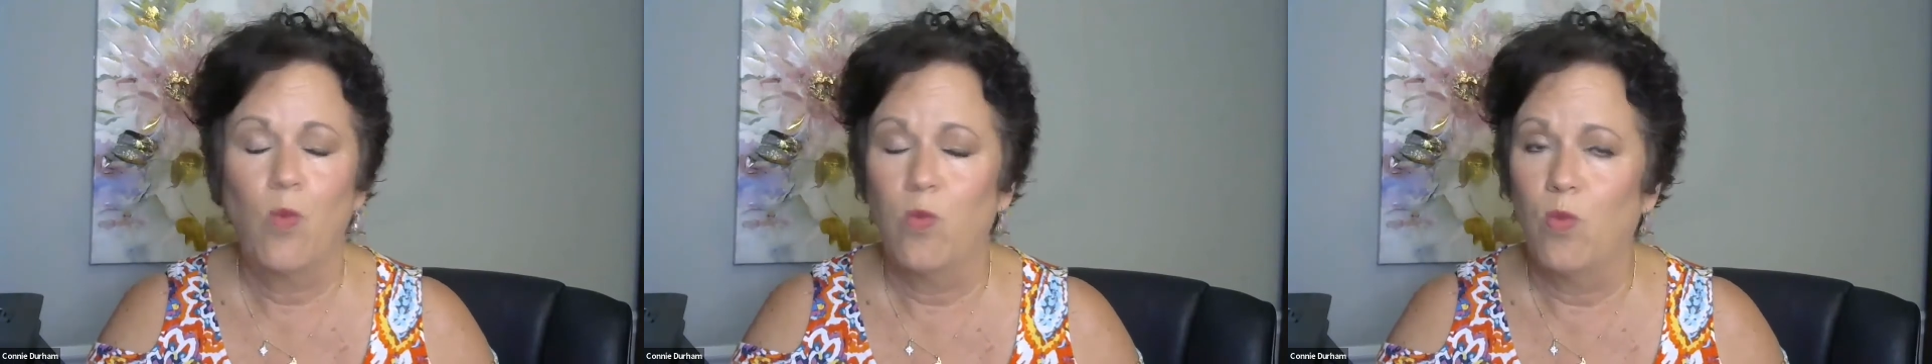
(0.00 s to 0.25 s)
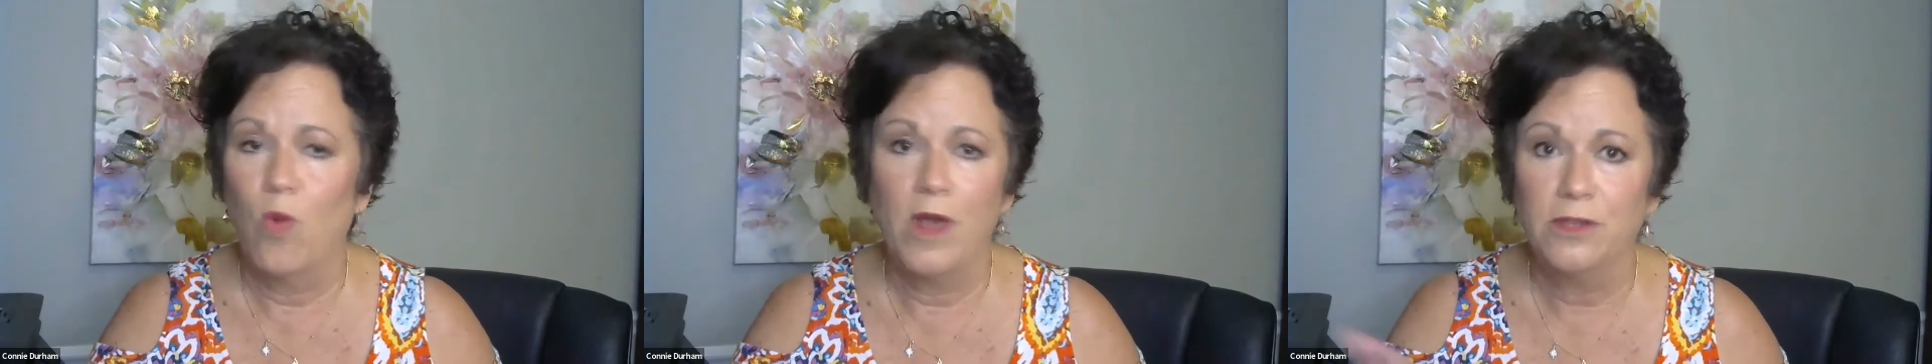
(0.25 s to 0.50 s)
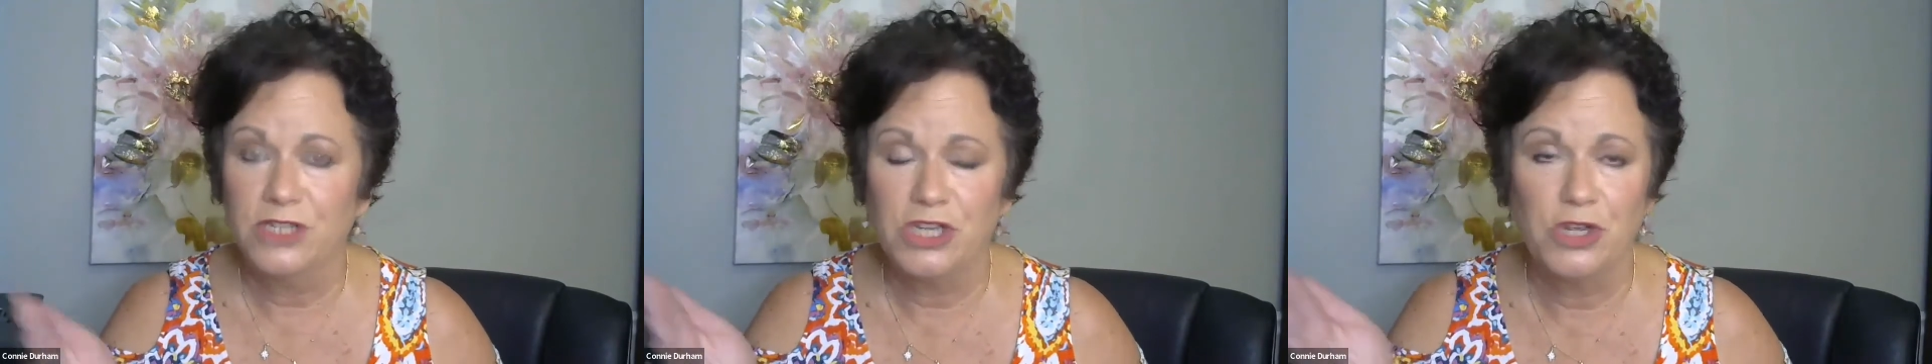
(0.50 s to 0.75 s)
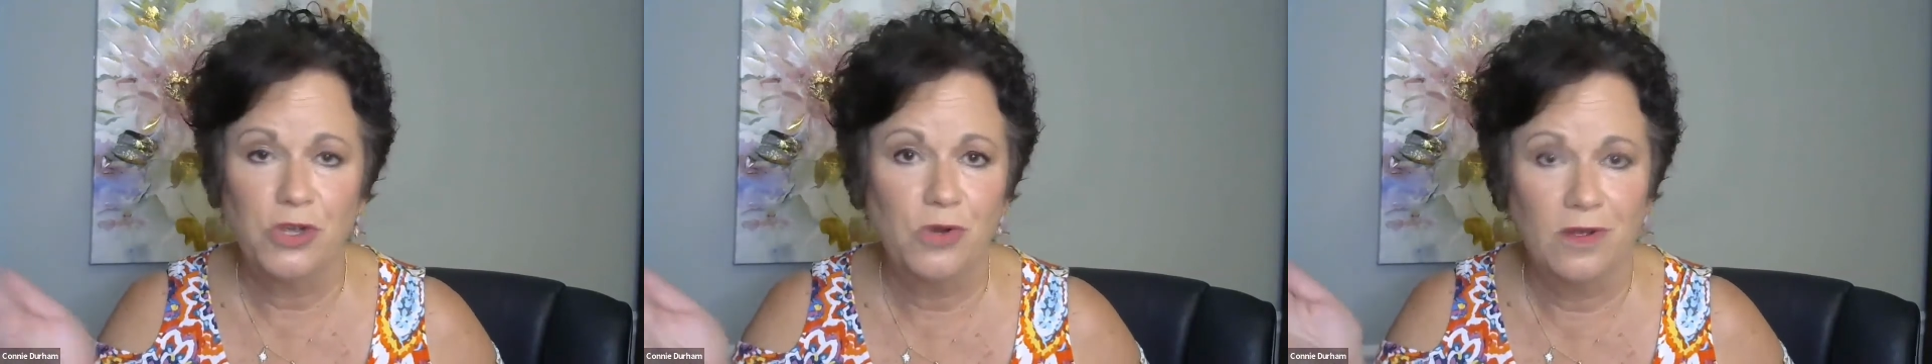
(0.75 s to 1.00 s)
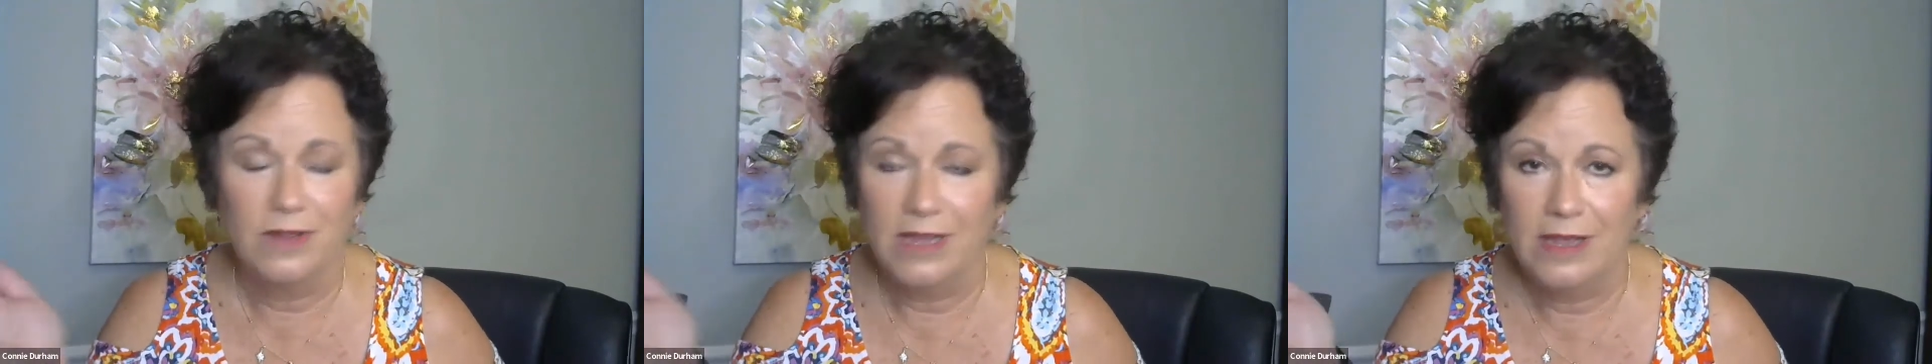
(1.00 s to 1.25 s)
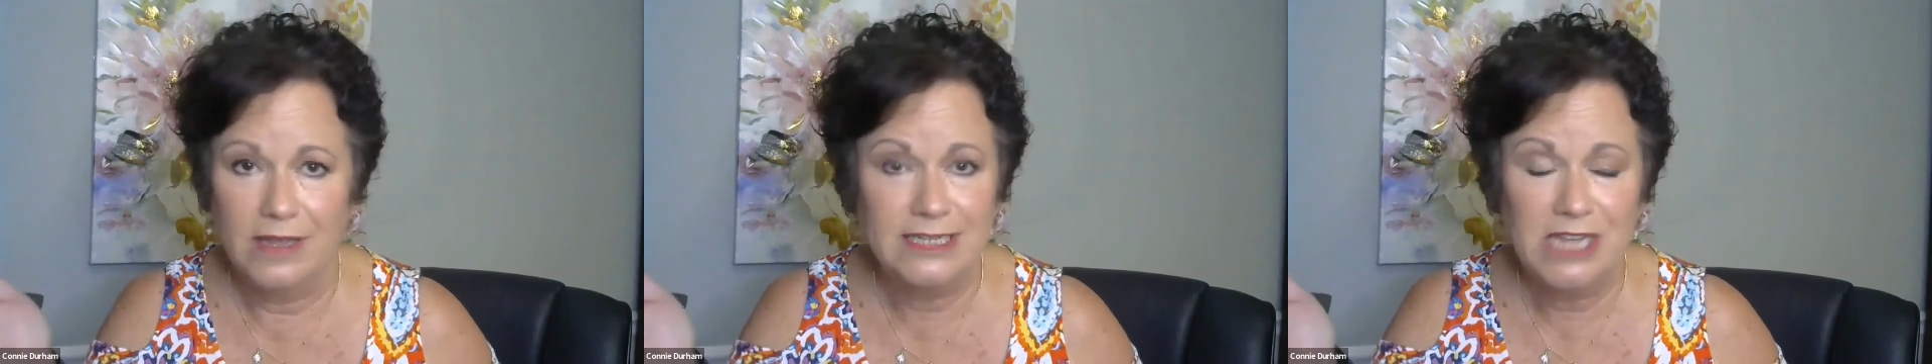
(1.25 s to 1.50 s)
what you'll do
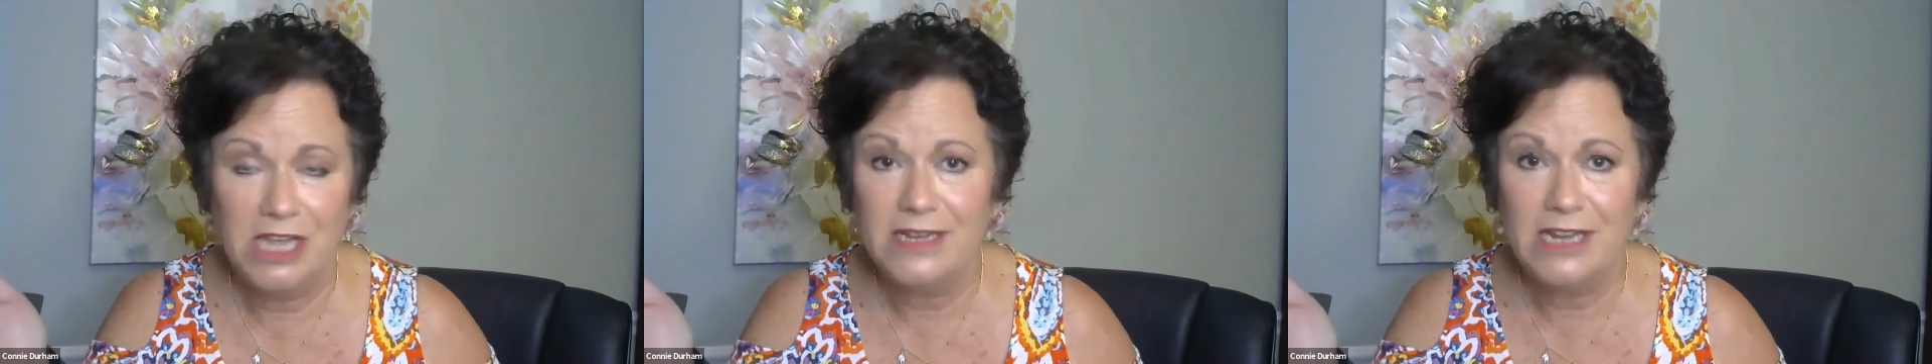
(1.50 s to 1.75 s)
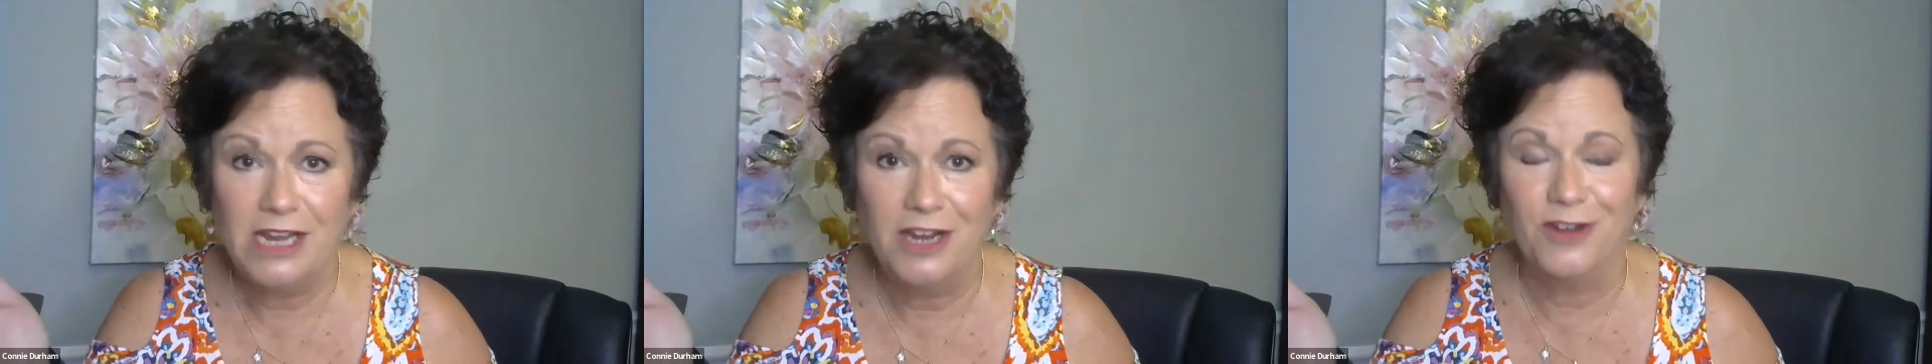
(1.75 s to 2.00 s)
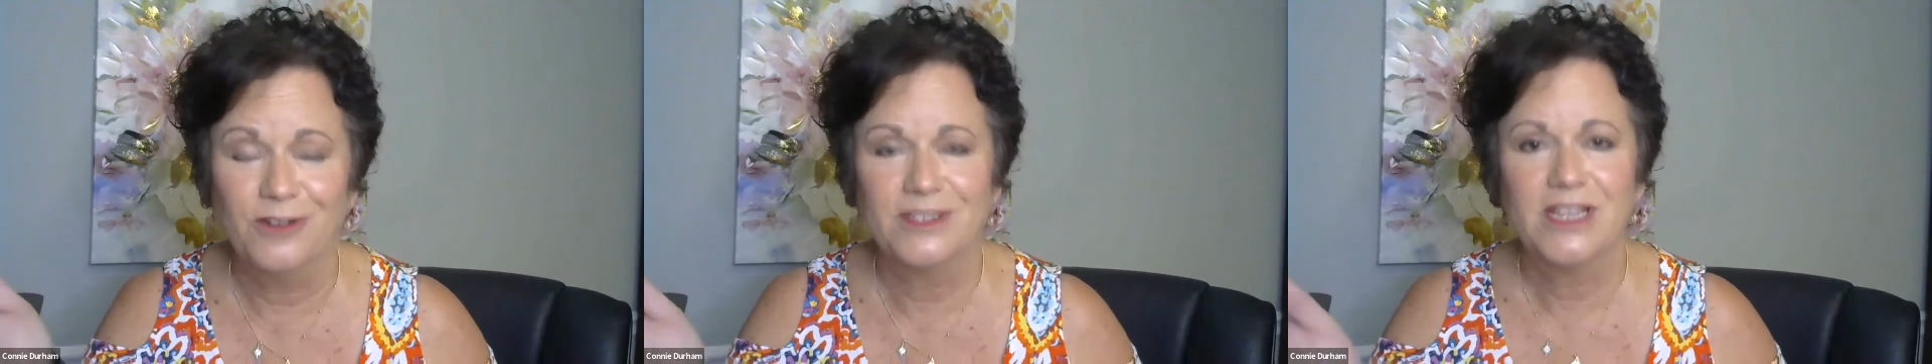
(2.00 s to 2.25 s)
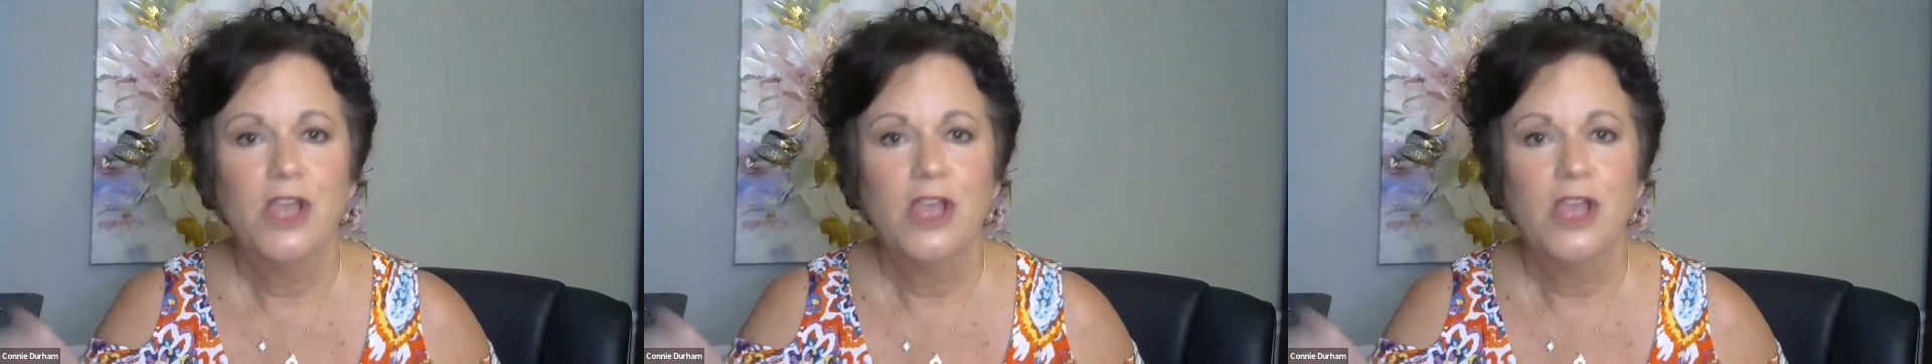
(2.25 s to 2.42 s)
in 10 years.